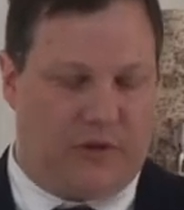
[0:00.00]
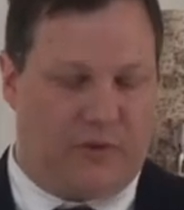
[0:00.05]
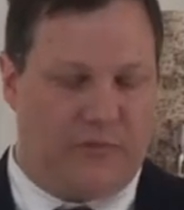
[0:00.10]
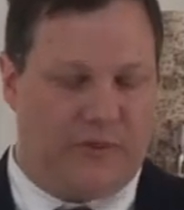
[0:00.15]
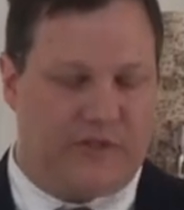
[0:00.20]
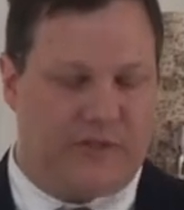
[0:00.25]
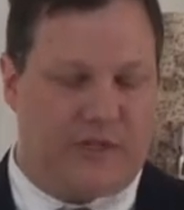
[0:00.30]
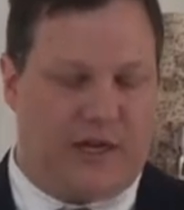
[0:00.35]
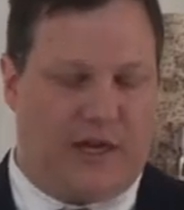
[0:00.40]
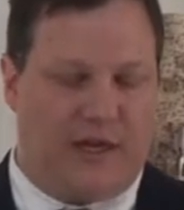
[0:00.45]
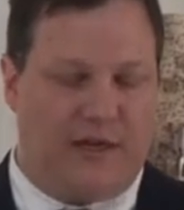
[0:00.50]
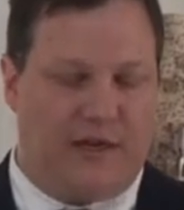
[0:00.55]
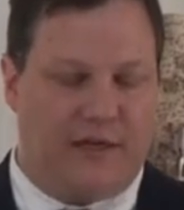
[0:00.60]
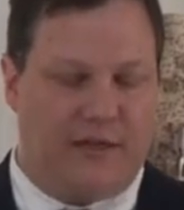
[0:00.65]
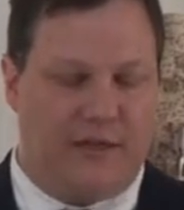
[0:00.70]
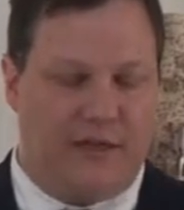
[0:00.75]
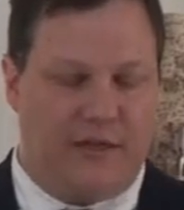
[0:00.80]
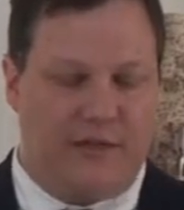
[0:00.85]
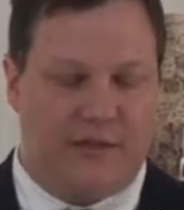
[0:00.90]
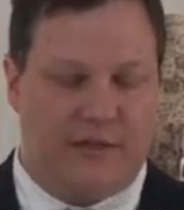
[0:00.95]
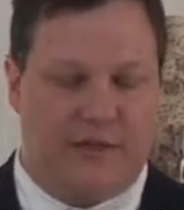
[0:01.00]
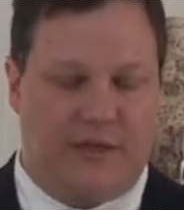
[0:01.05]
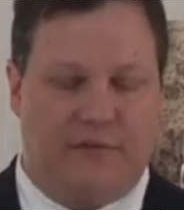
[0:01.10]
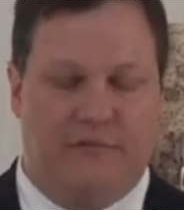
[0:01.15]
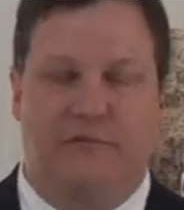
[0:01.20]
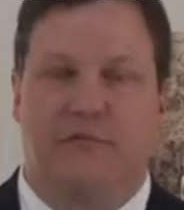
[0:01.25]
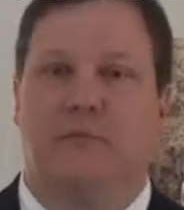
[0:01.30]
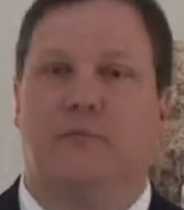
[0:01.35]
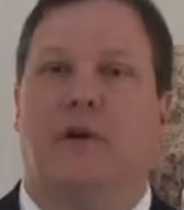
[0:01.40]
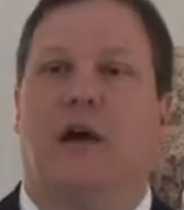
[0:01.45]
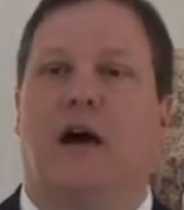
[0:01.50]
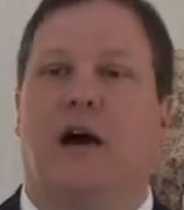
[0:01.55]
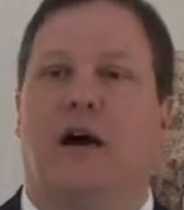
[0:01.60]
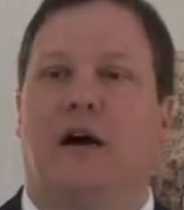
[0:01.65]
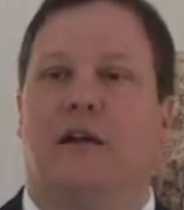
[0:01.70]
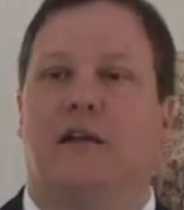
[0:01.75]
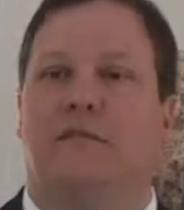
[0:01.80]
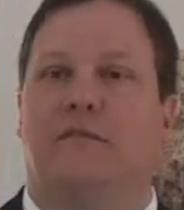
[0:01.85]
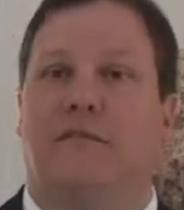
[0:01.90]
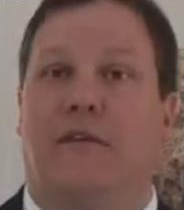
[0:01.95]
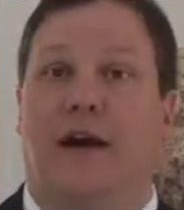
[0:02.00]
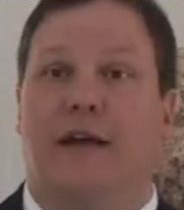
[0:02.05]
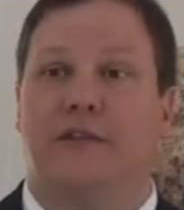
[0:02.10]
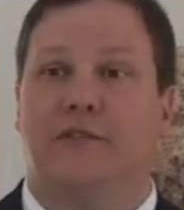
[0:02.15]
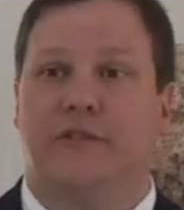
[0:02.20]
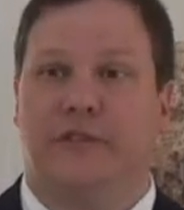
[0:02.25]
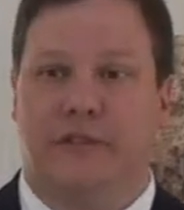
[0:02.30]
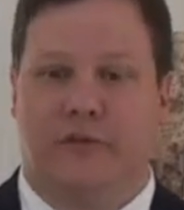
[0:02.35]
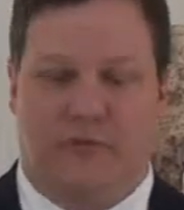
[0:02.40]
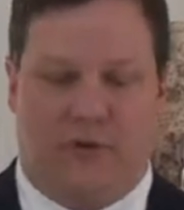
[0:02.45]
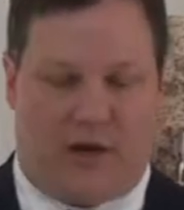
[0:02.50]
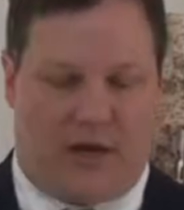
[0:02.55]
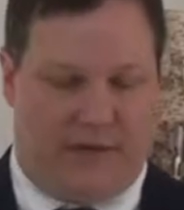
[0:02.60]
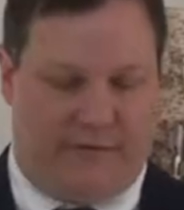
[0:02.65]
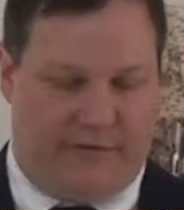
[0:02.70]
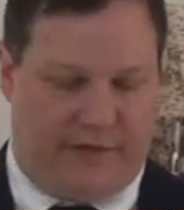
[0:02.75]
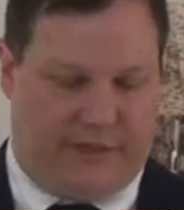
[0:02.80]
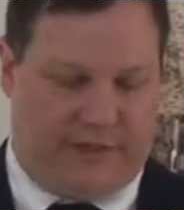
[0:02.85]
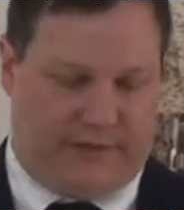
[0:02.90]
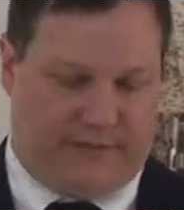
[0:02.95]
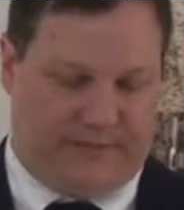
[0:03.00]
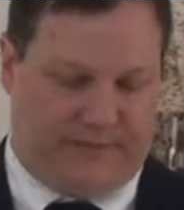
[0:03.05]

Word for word: Their Messiah, sent from God, finally arriving.